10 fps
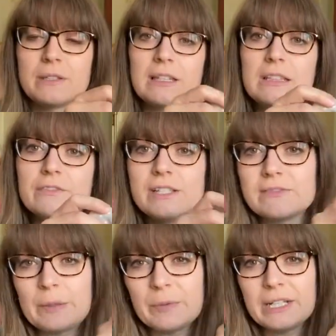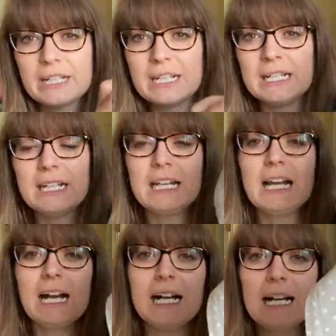I love this fabric.
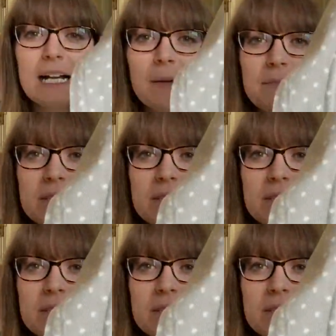So